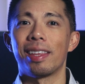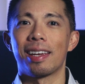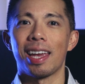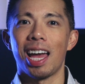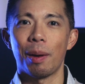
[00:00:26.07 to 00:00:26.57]
that the
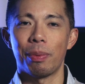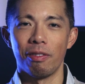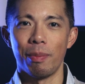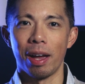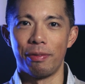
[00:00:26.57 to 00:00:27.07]
cap
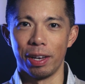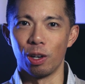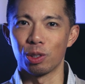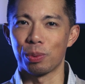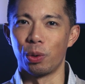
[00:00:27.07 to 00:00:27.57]
of my
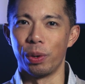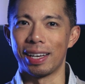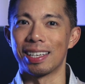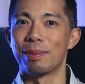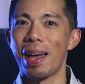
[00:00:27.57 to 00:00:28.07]
videos per
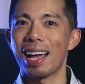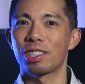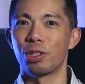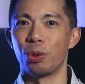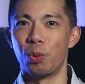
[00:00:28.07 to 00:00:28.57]
week is
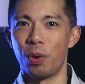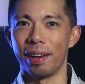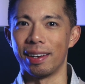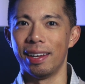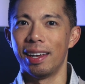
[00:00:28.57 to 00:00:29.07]
max to
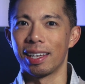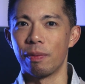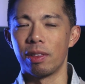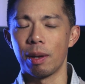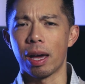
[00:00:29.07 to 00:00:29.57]
1,
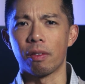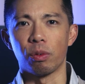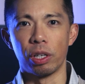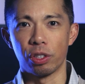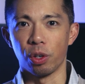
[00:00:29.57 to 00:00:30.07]
given the amount of
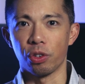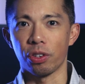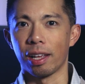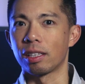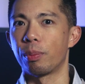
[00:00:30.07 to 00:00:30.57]
research
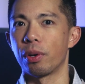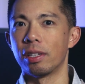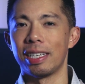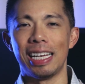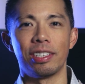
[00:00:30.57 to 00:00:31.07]
I like to put
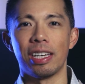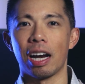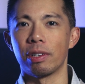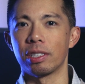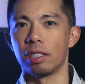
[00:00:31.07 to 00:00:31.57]
into each and
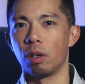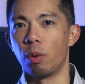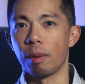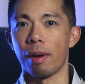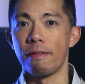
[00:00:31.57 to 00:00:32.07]
every single
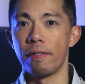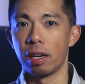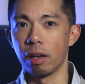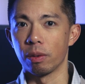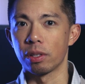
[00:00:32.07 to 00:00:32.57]
one of my
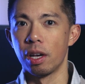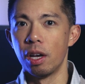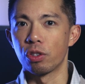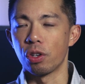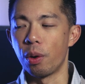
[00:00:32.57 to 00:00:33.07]
videos.
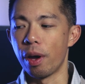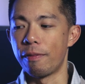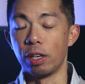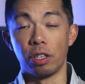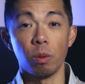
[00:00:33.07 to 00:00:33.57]
So
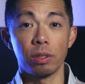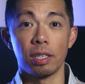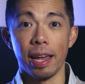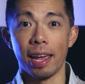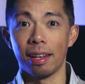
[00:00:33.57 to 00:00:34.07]
if you don't
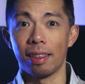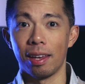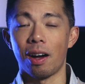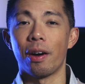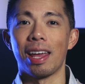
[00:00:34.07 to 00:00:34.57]
see
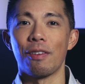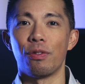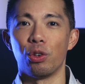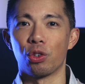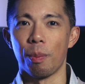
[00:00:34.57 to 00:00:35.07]
anything on a
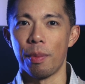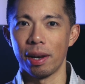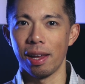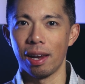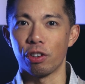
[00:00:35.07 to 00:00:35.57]
future
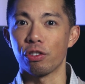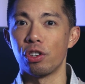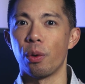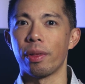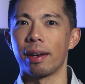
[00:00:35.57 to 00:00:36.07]
Monday, just
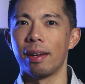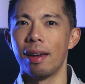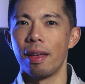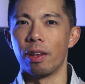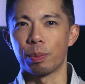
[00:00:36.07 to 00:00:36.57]
know that
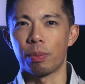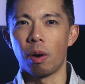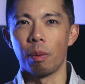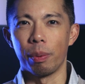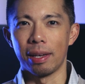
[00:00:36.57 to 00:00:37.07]
there's
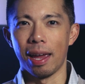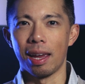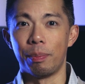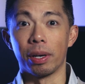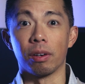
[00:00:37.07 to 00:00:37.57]
probably
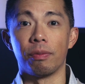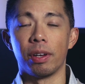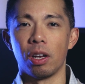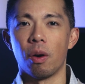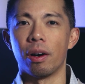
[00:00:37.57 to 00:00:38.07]
a bigger
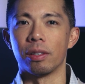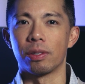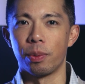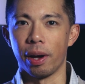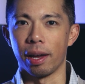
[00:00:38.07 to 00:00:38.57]
video on
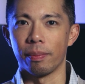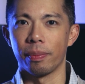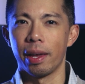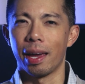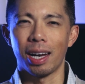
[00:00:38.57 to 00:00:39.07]
its way.
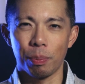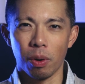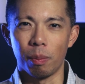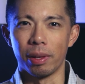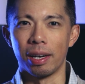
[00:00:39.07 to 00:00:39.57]
And I'd
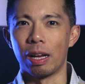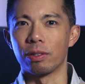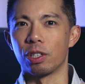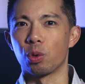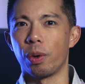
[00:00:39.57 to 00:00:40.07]
probably
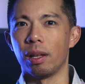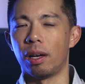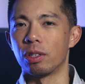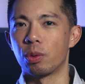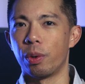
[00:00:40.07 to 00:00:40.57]
announce it as well
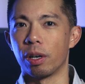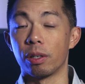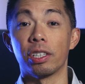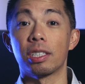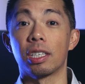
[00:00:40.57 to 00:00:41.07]
on Twitter,
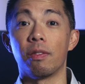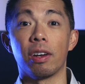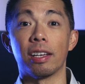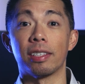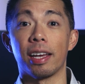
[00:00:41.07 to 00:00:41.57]
just to give you
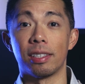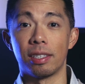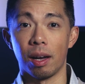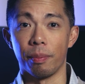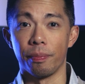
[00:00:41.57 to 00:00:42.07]
guys a heads
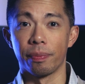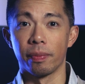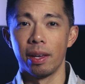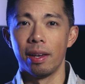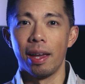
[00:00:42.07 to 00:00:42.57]
up.
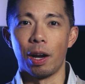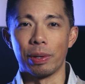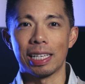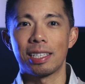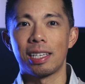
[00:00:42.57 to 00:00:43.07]

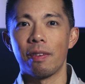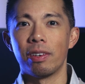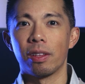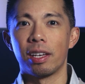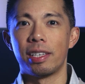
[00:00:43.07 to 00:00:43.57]
Anyways, let's dive
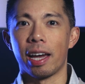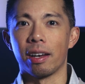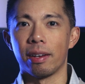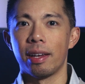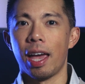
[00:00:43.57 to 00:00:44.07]
into the
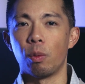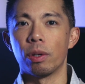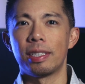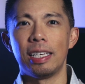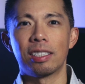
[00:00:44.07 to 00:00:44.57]
data, and
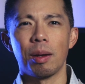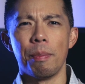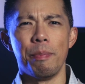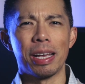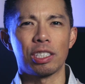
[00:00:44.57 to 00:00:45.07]
we'll see
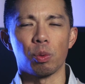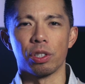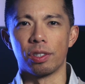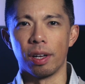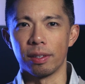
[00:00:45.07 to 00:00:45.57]
some mixed
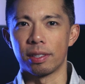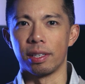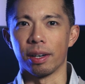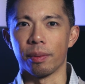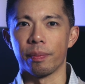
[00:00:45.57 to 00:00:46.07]
results
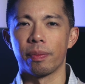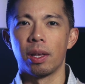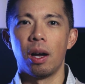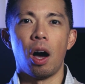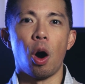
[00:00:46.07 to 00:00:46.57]
here.
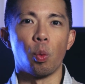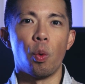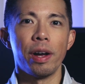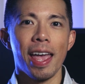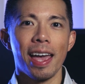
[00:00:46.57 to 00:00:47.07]
On
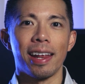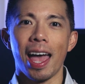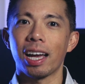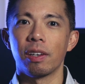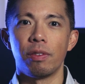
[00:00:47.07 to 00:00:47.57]
one hand,
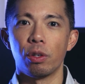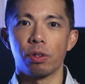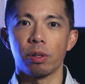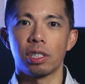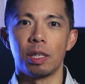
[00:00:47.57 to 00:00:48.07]
active
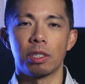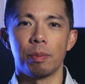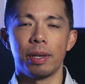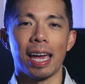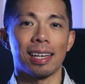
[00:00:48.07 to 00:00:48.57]
users seems to
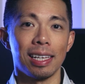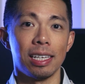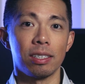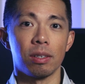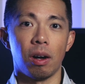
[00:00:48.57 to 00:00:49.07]
be at
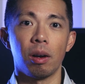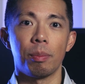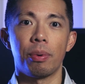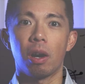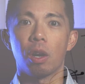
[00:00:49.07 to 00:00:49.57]
least
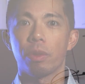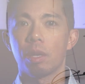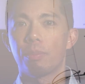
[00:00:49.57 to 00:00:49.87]
on par with